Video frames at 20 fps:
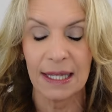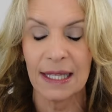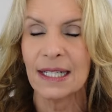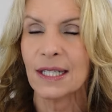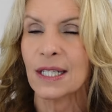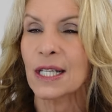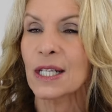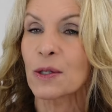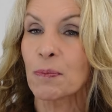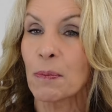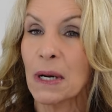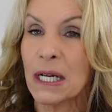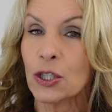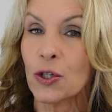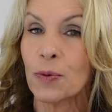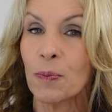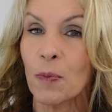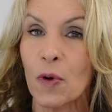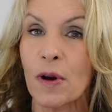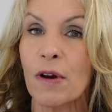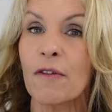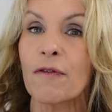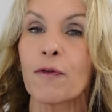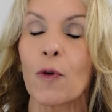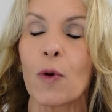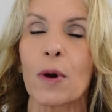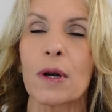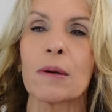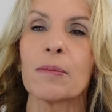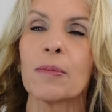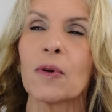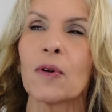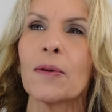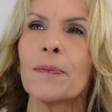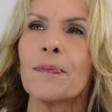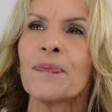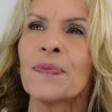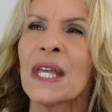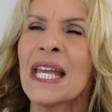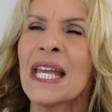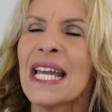This is much more affordable.